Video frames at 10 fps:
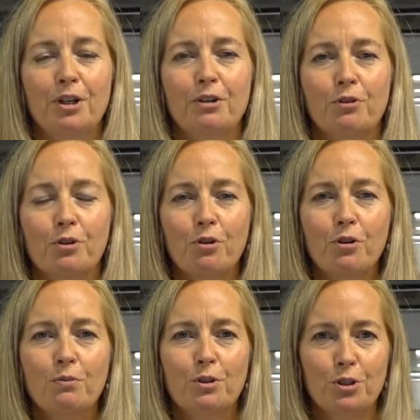for
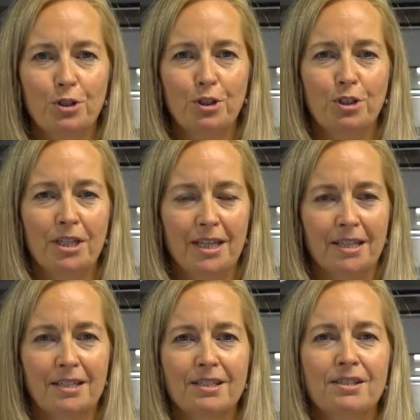almost 30
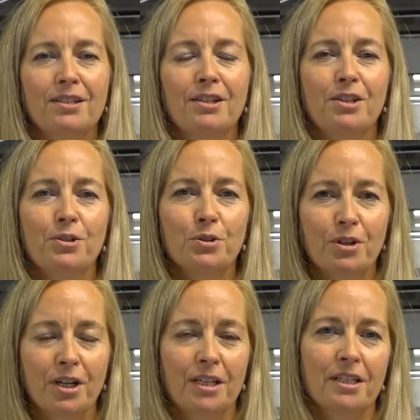years,
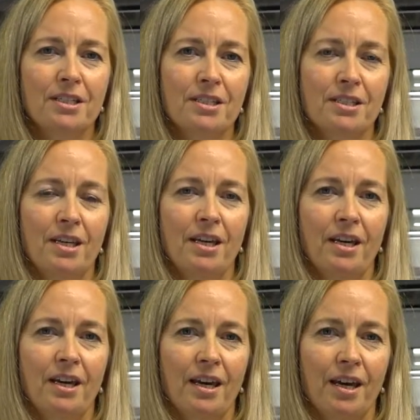Euroguidance
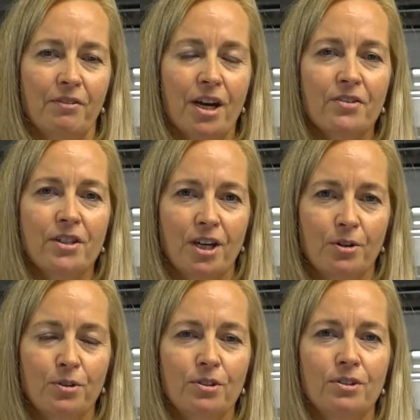have carried
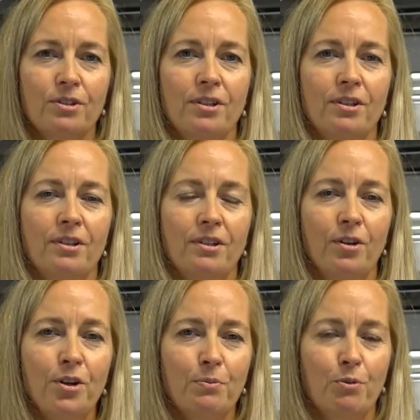out
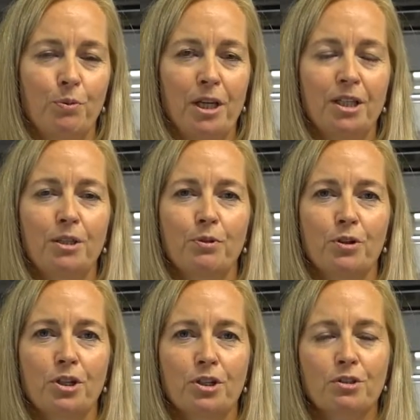learning mobility
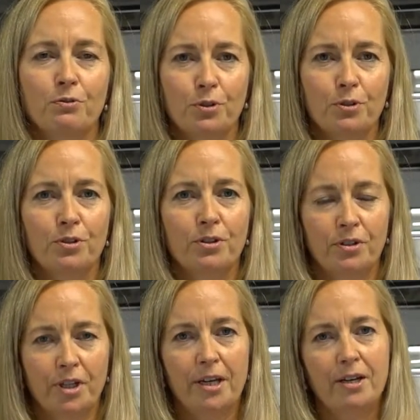projects for
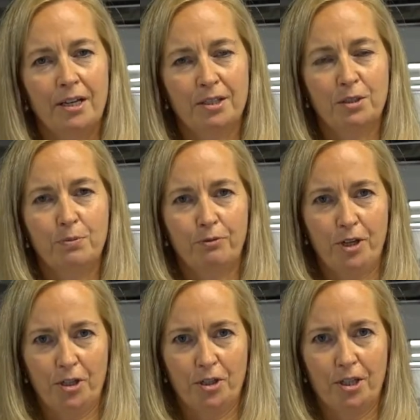career guidance
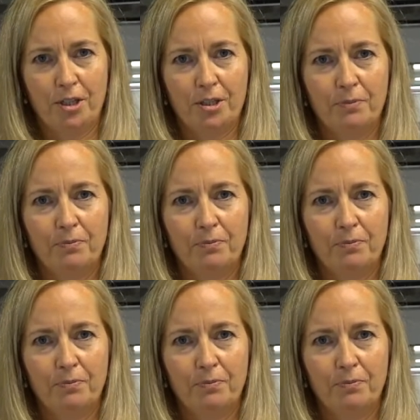professionals.